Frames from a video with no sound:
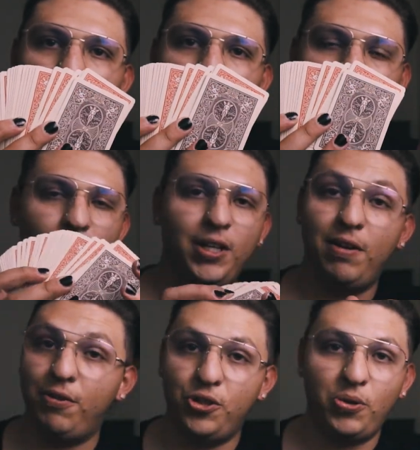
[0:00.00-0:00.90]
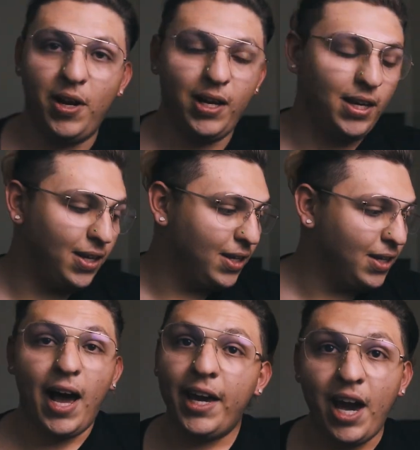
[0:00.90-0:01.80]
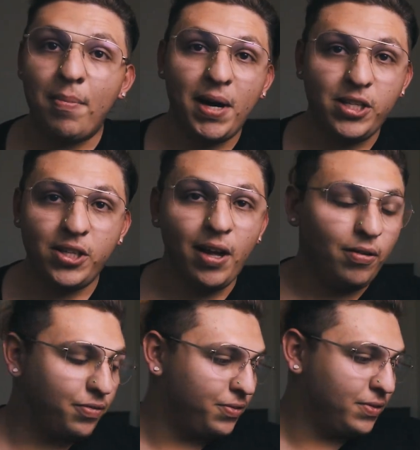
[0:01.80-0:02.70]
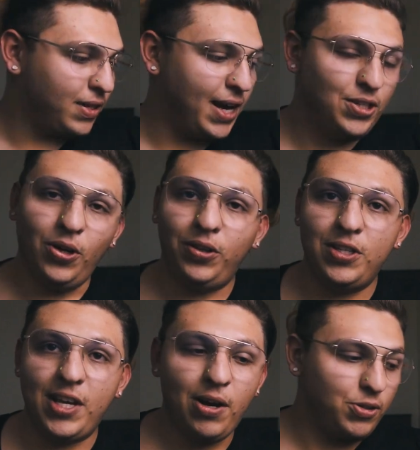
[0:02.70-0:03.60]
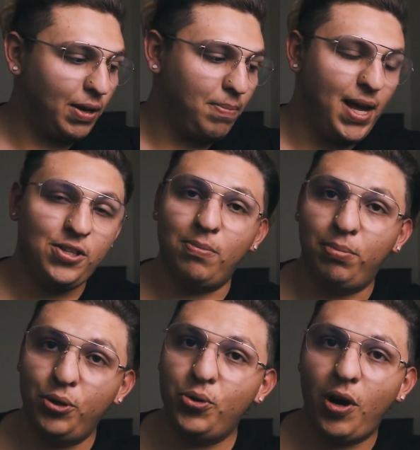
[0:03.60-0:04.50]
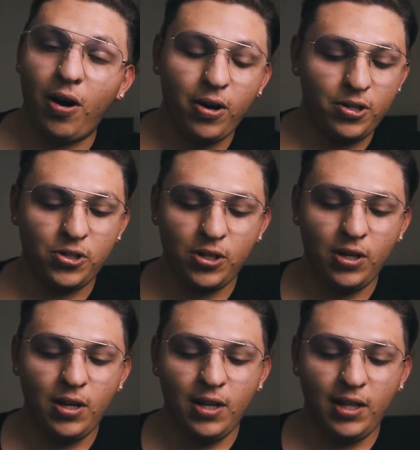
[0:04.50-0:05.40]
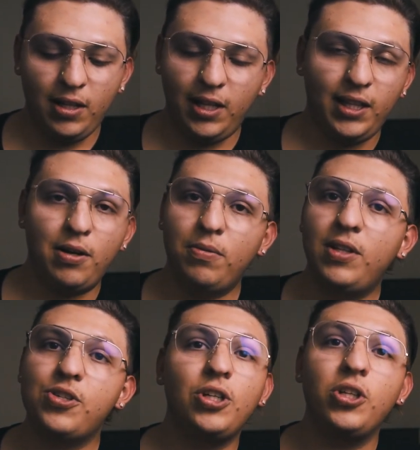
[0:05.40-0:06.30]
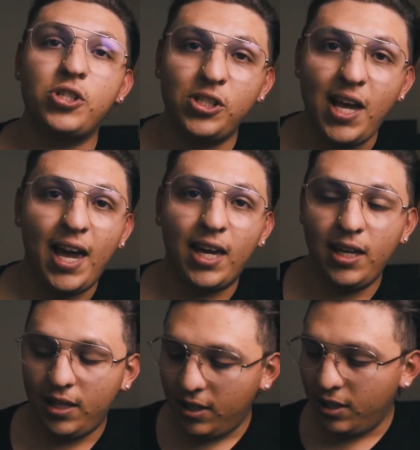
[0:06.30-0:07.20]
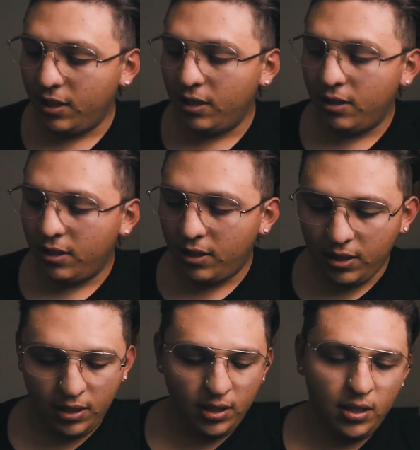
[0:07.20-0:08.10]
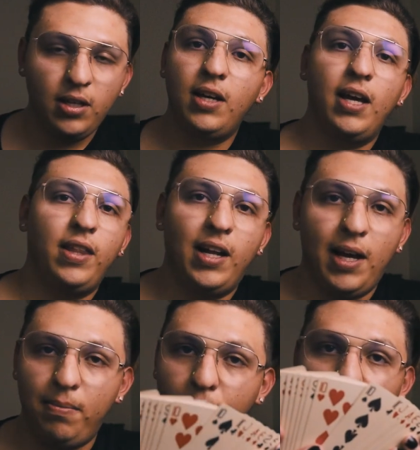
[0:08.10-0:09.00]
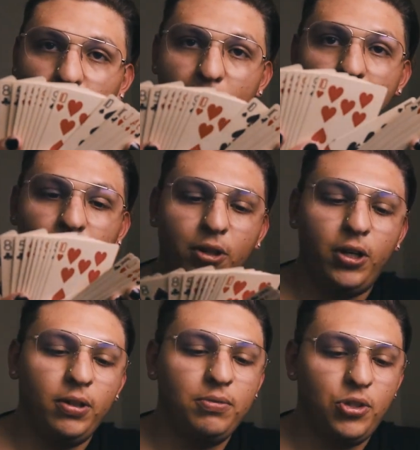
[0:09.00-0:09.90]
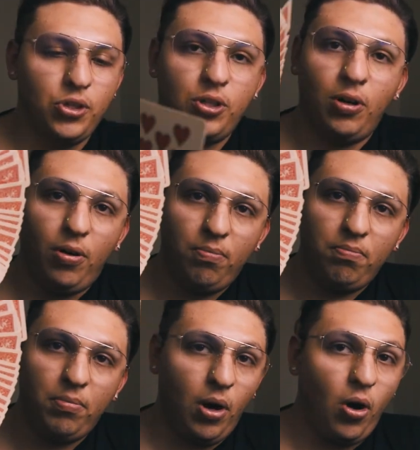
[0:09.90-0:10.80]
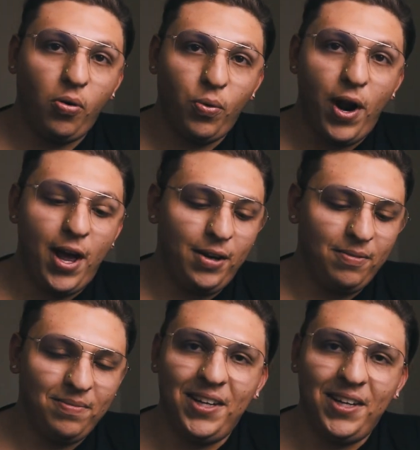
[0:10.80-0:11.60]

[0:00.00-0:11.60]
for a different trick. I got myself. I took these out. I was like, man, some blue cards. I like that. That's going to look sick. And then I pulled them out. They're just all red.